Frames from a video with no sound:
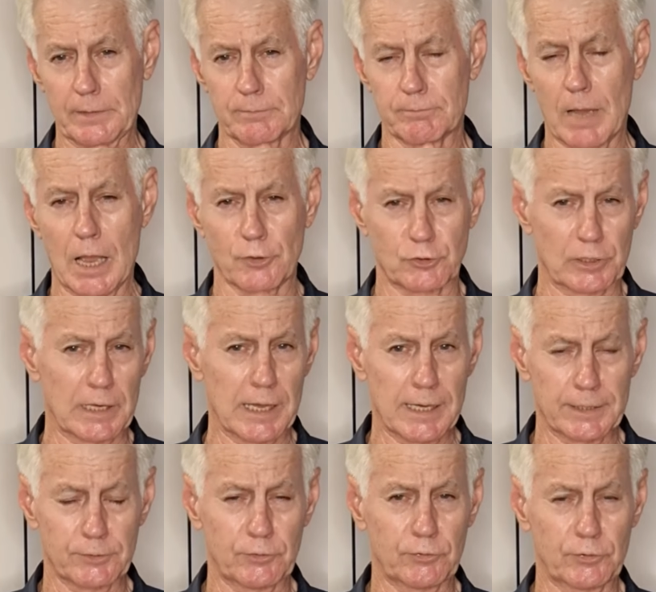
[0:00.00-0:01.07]
martial
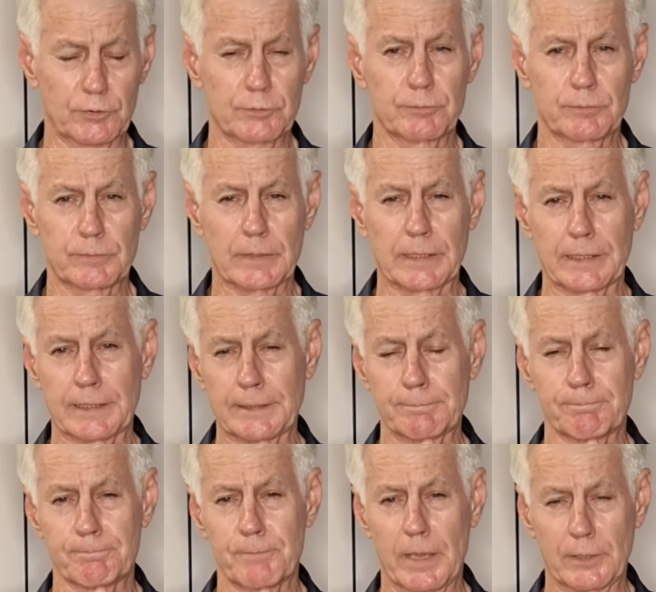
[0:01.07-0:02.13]
arts,
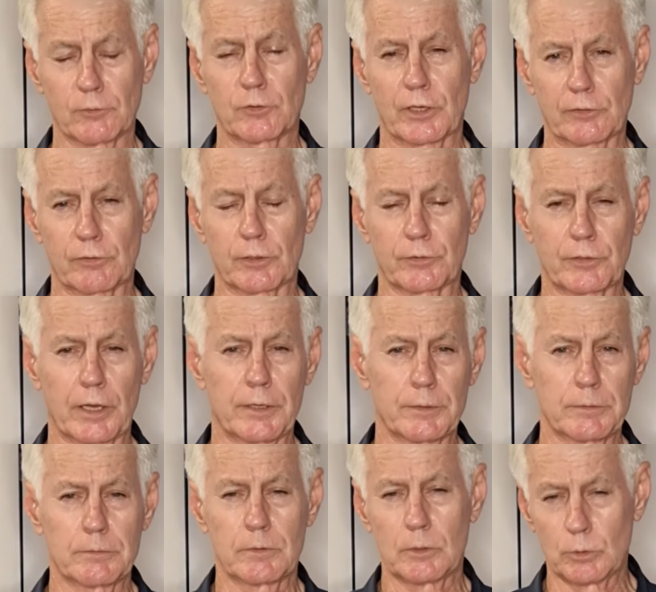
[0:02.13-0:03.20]
etc. So
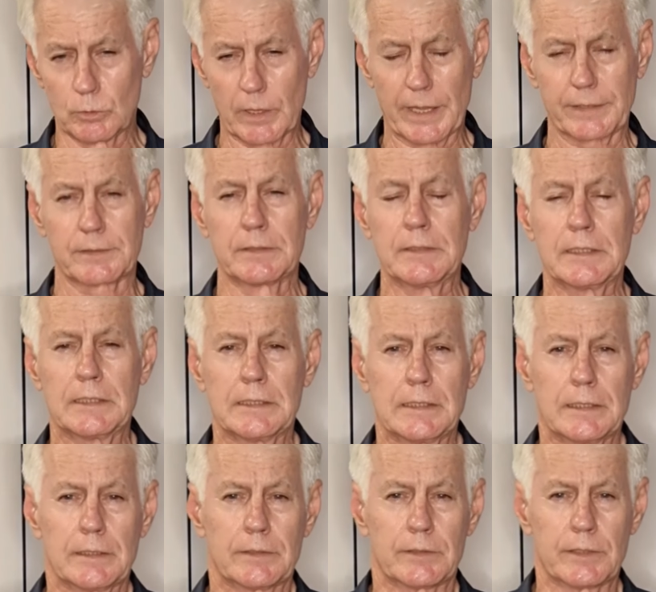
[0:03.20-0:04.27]
all that
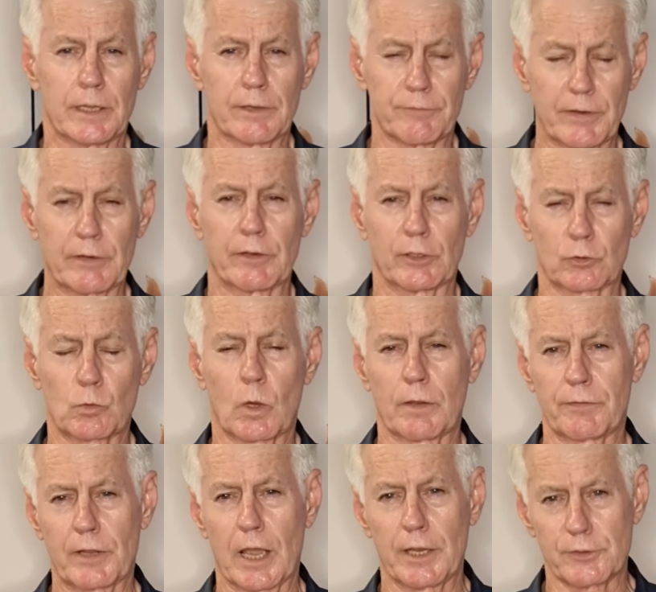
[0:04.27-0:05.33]
various
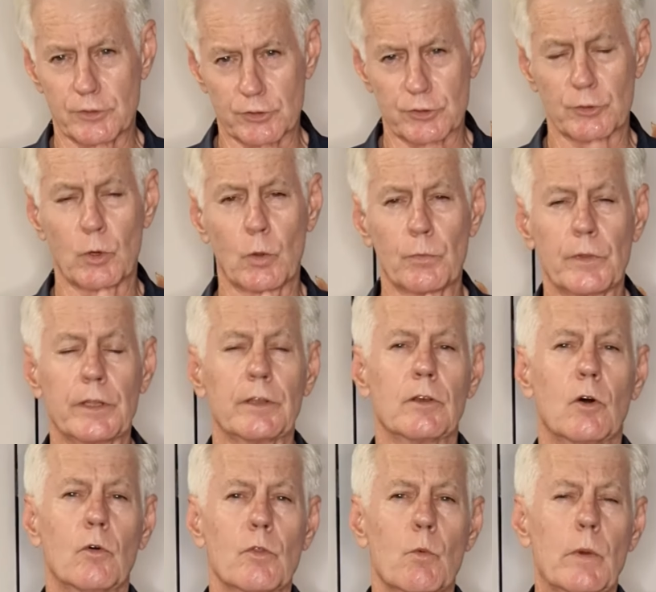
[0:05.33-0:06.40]
qualifications are on
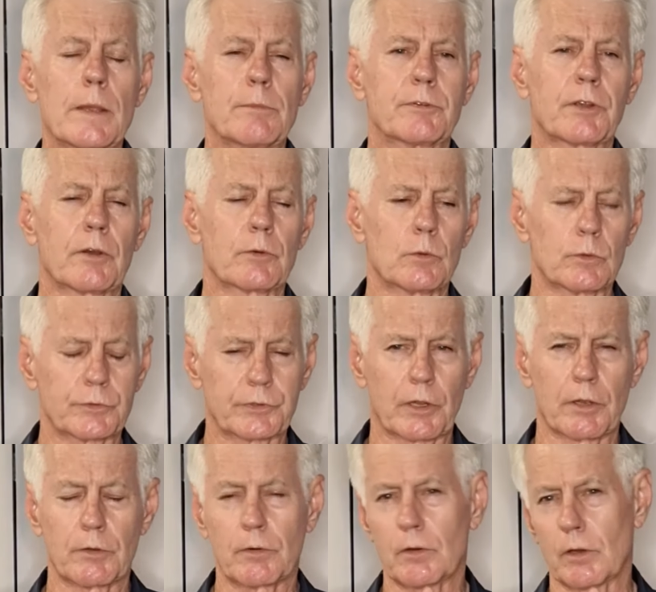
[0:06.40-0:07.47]
the website.
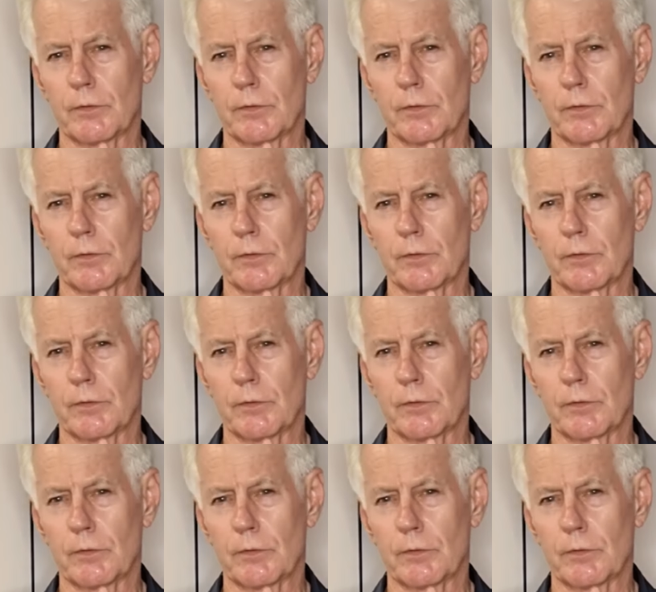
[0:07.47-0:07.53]
Also,